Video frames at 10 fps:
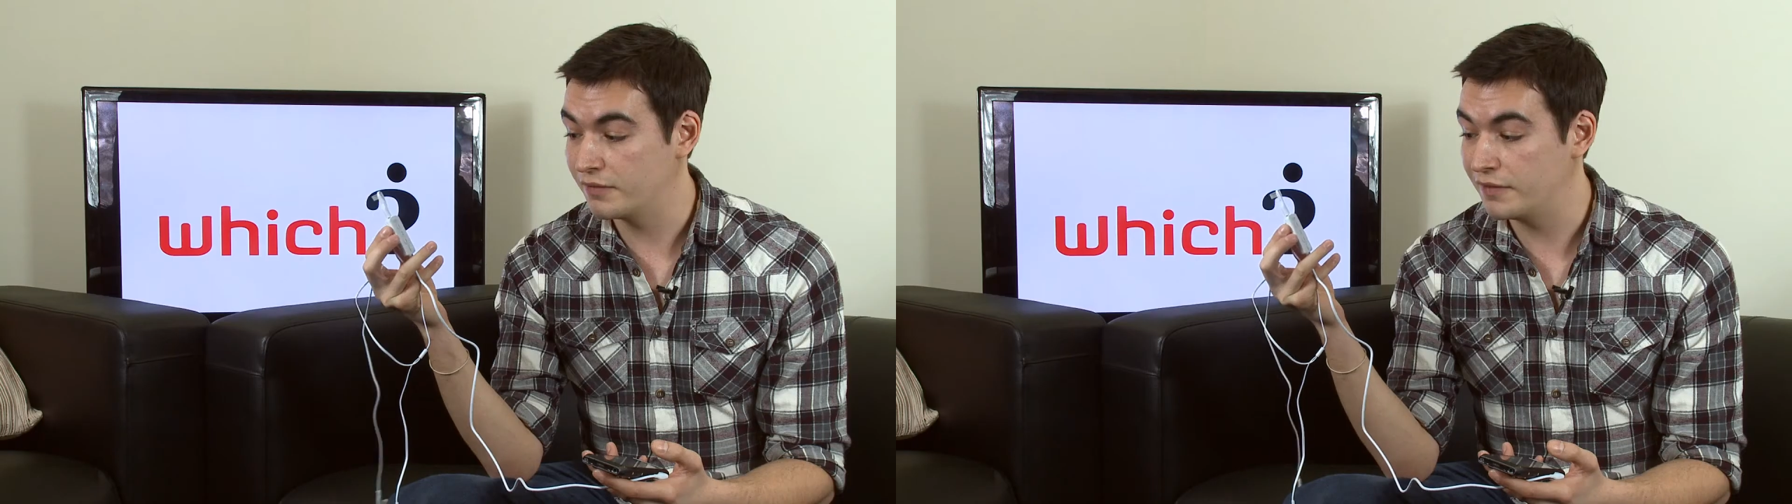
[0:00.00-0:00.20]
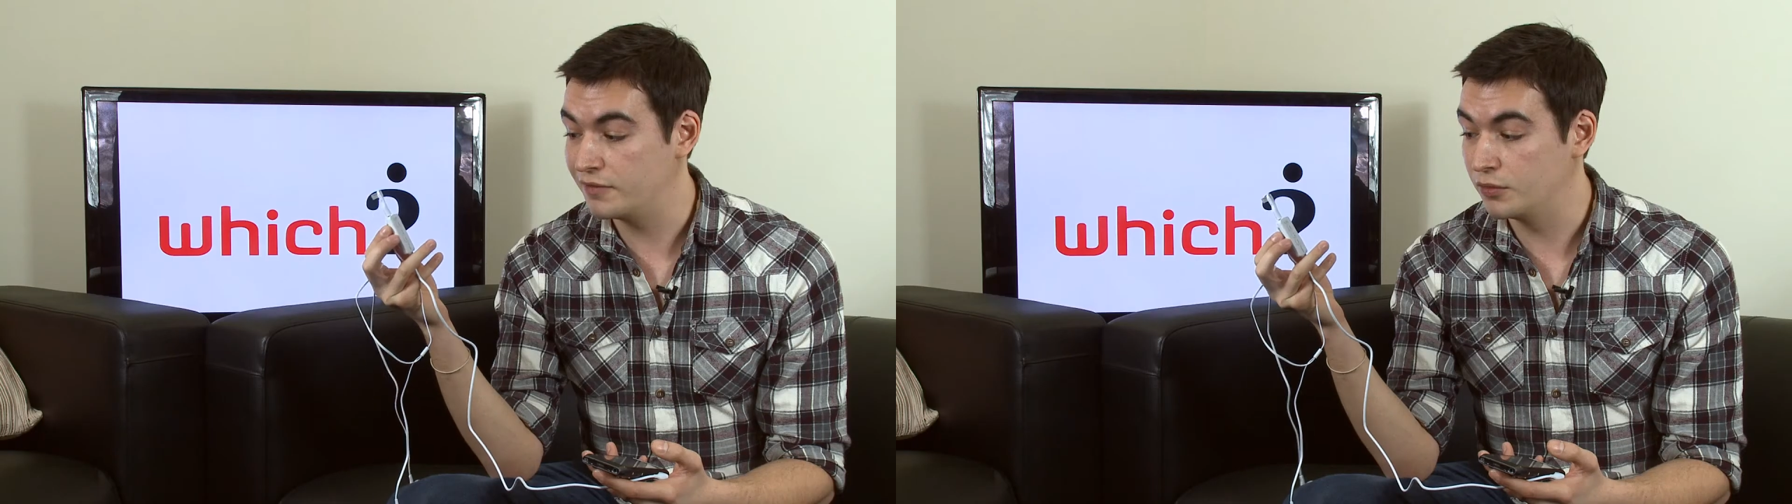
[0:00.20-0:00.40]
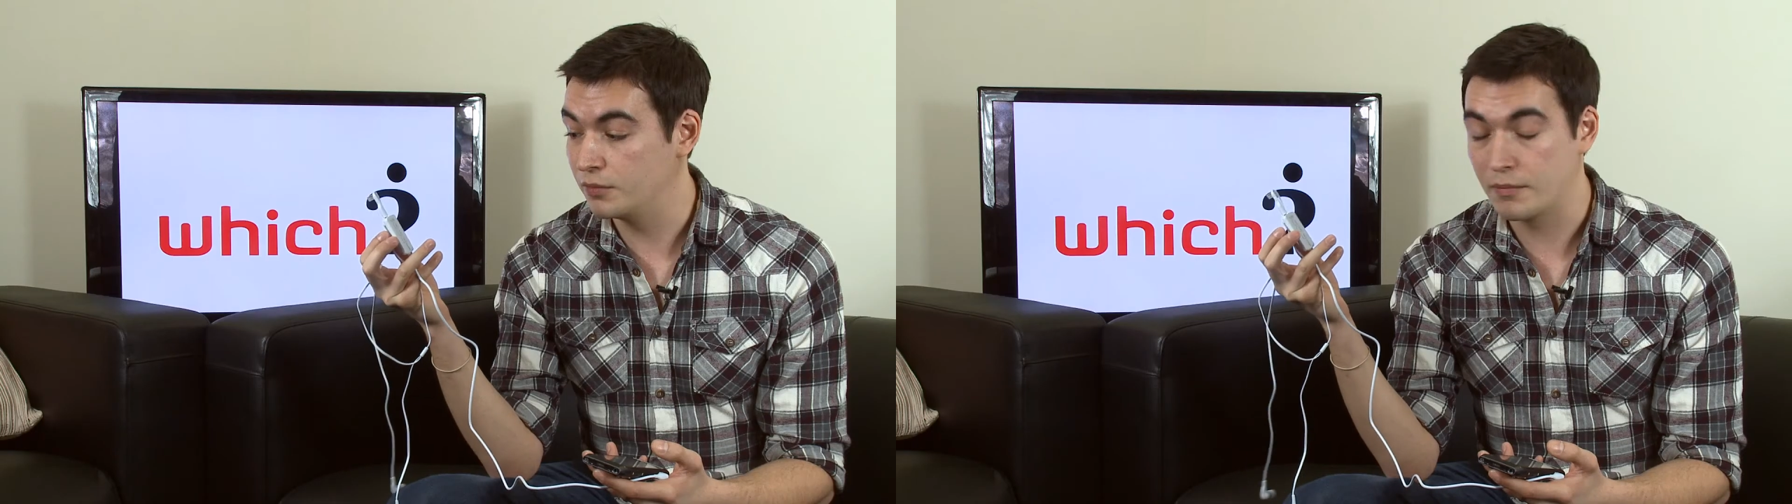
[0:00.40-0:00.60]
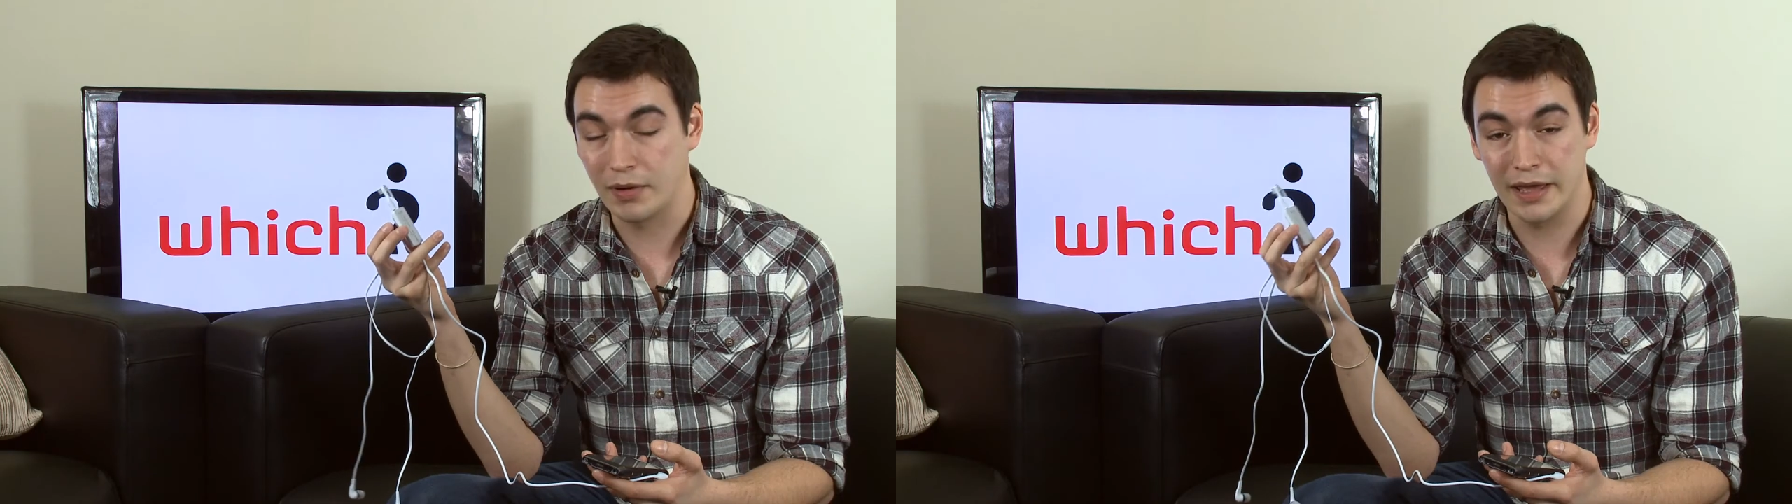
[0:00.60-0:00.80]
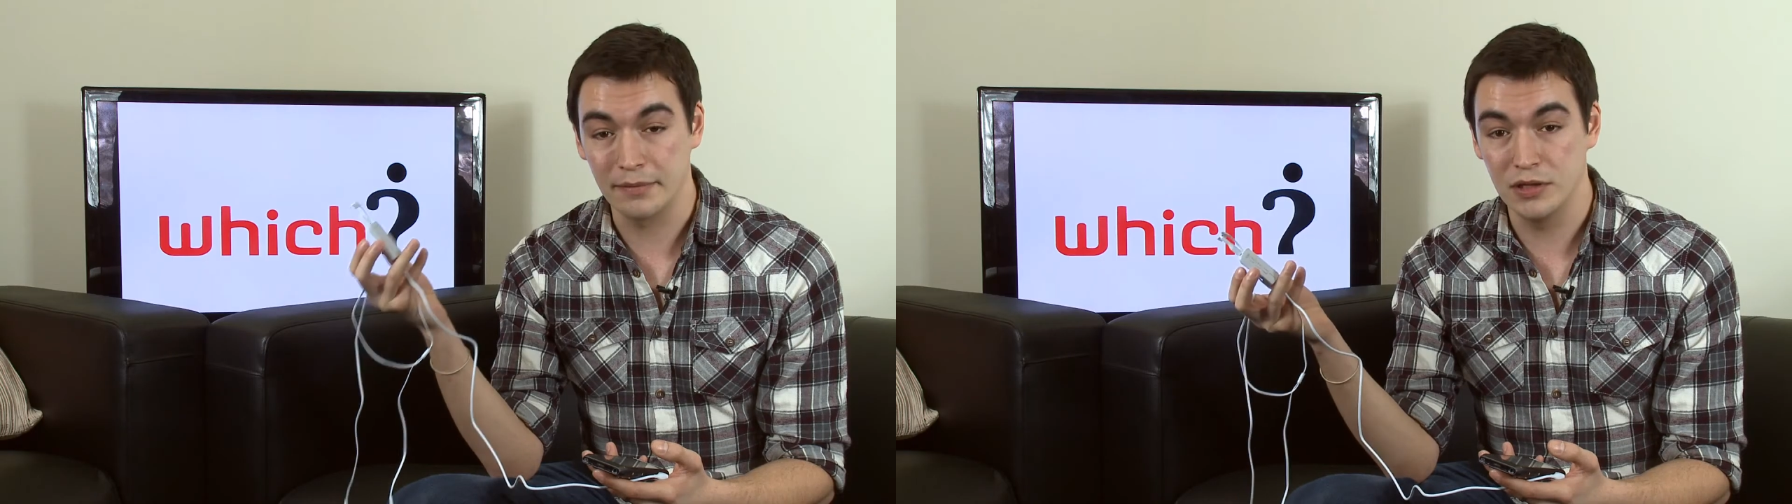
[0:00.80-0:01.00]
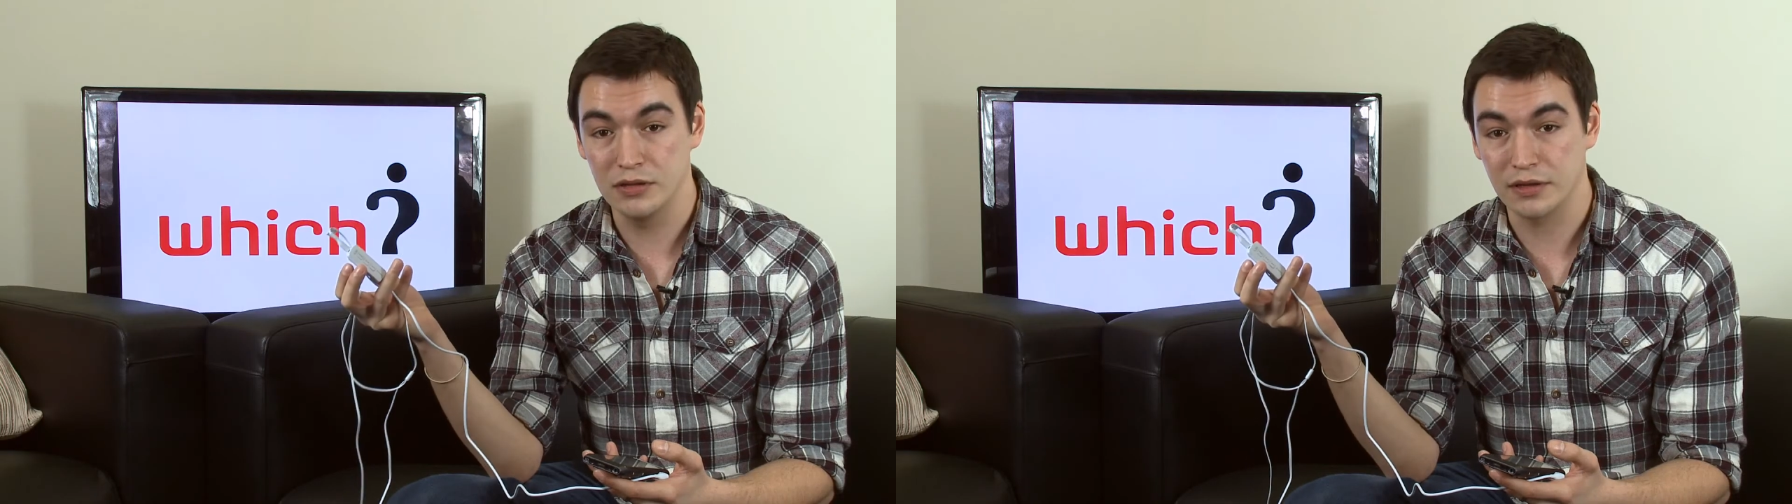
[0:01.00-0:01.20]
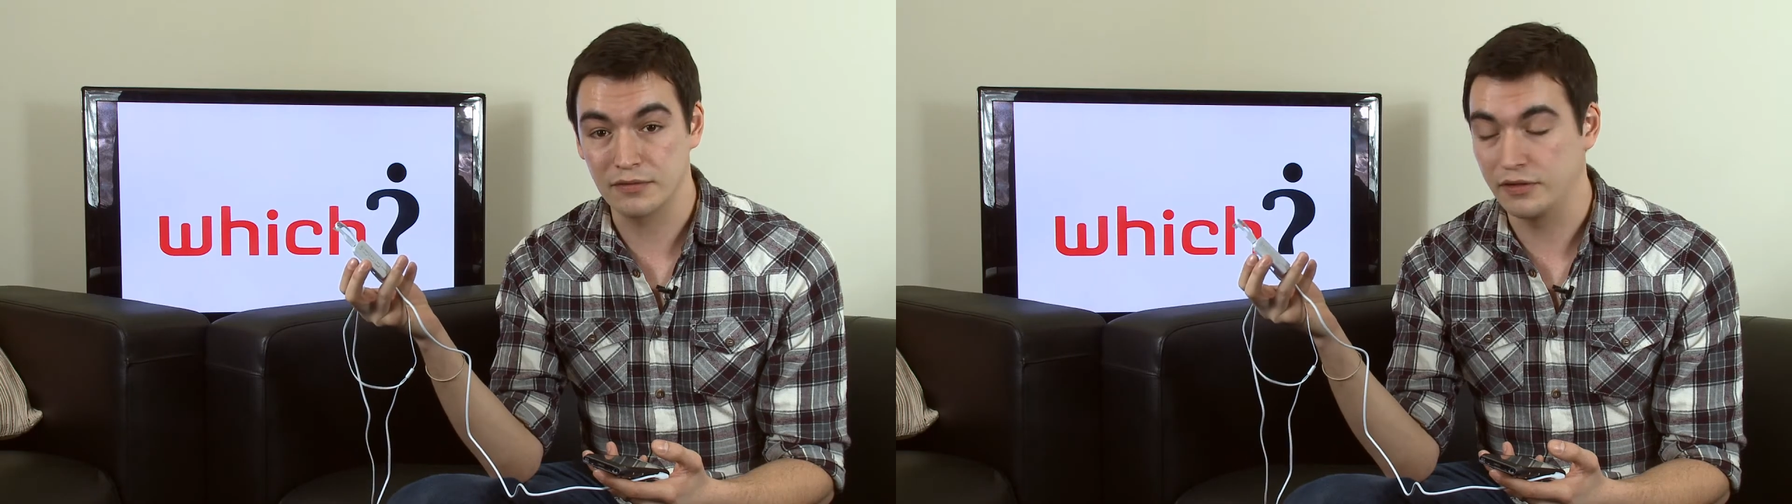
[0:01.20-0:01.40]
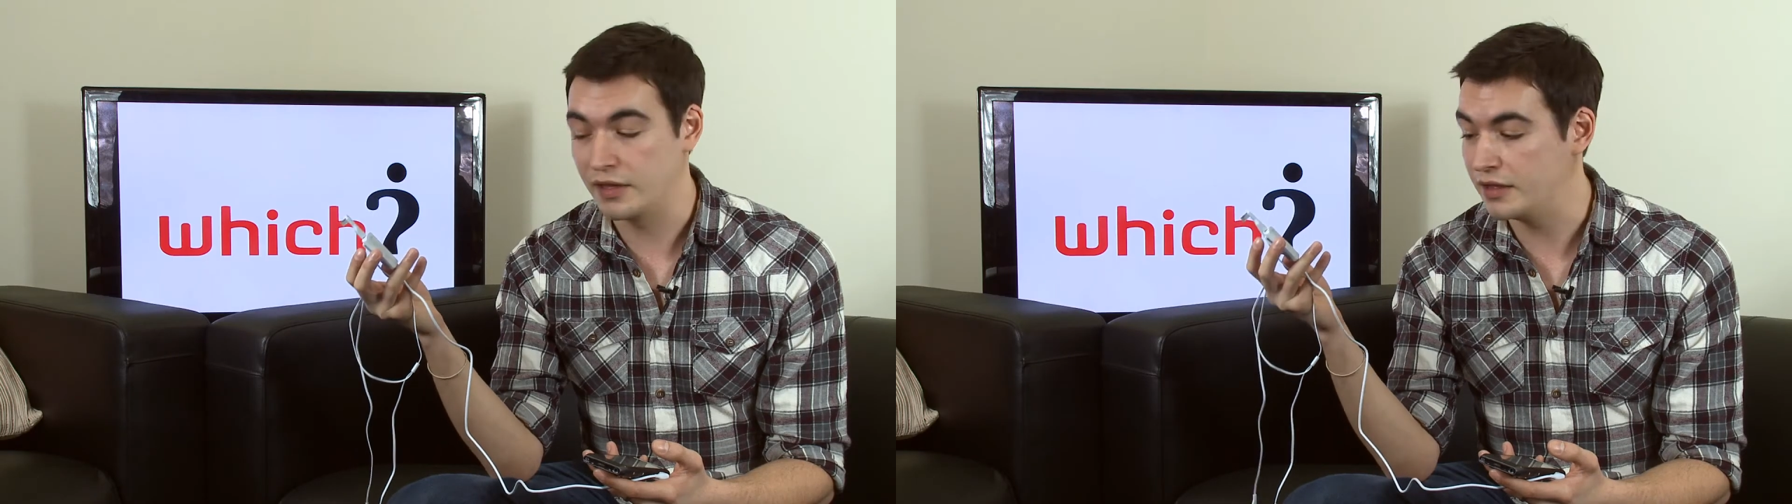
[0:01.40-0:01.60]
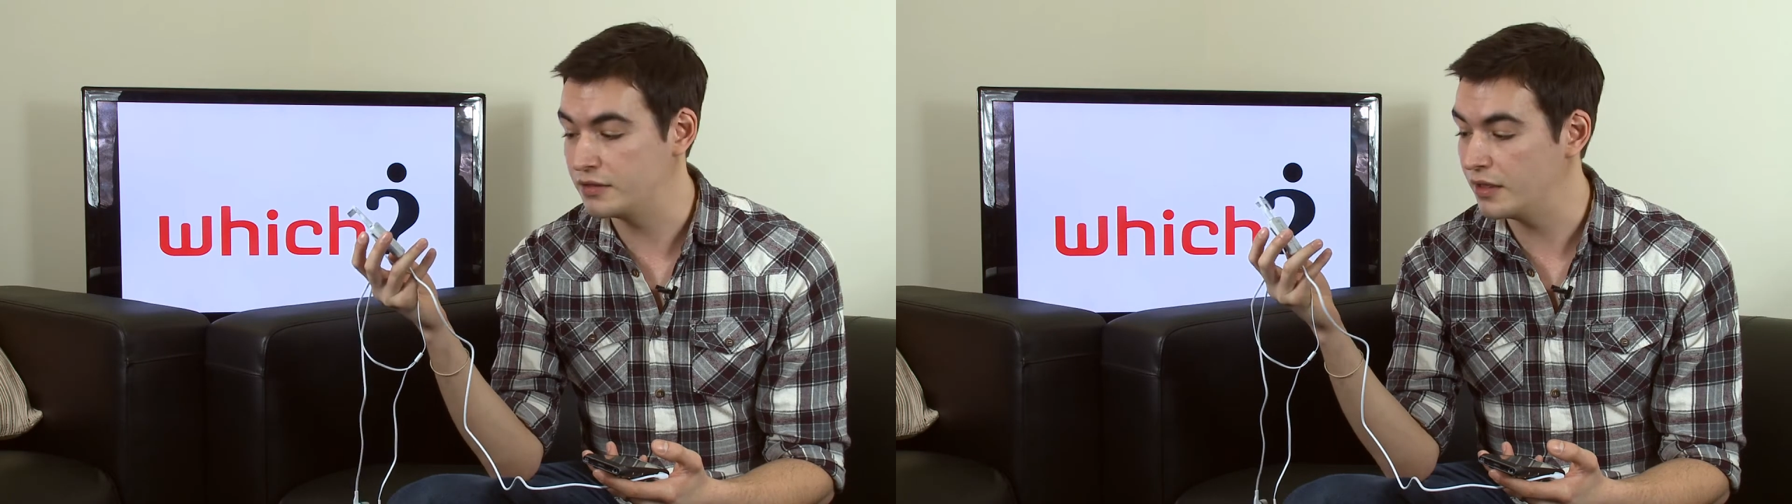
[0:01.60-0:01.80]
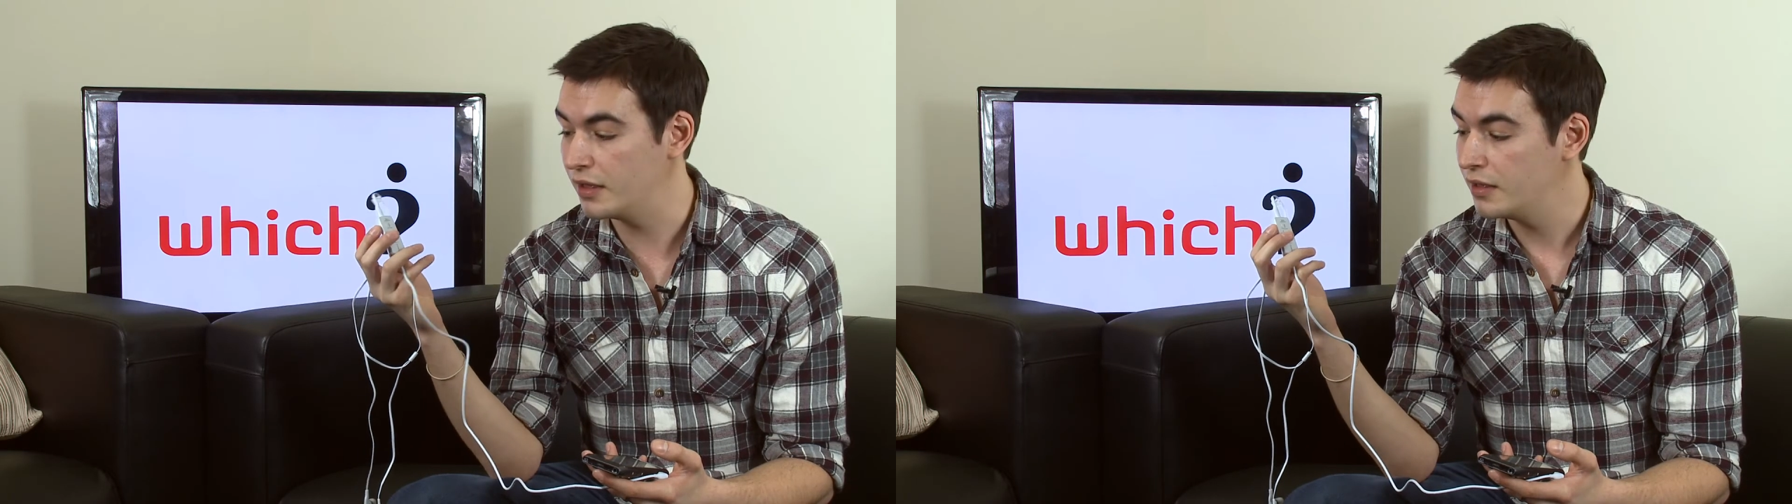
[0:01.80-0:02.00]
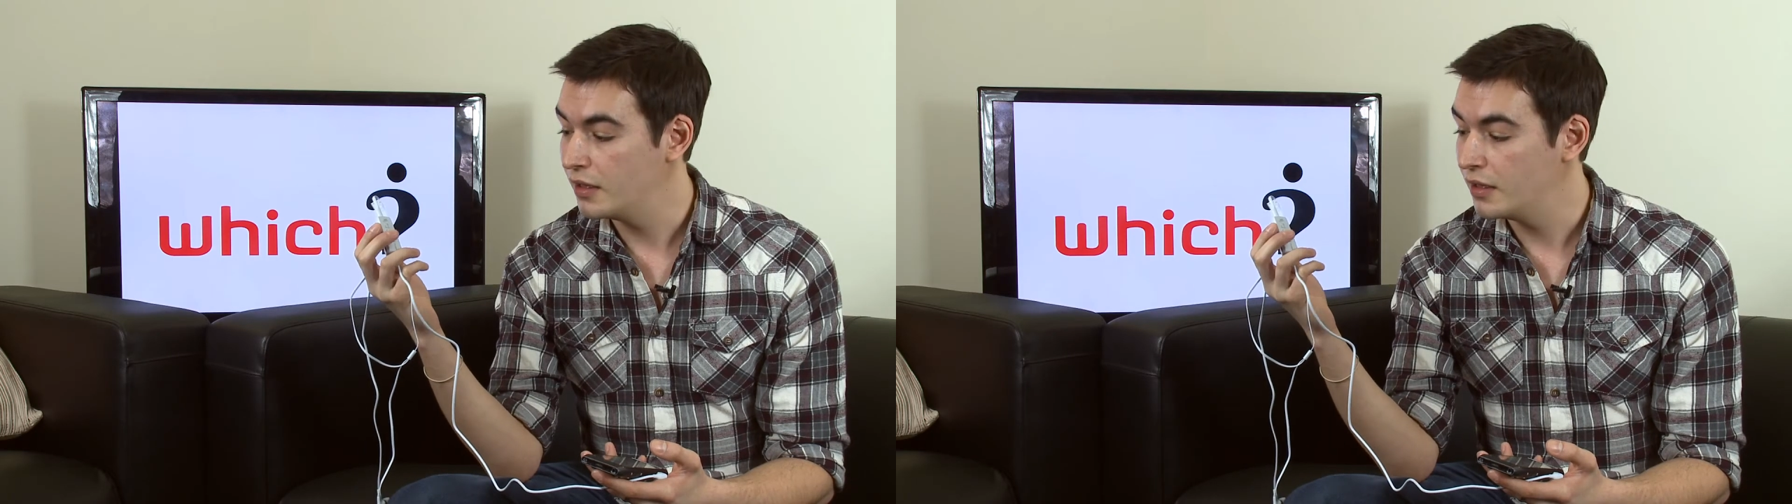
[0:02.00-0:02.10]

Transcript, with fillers: if you're playing music through the headset,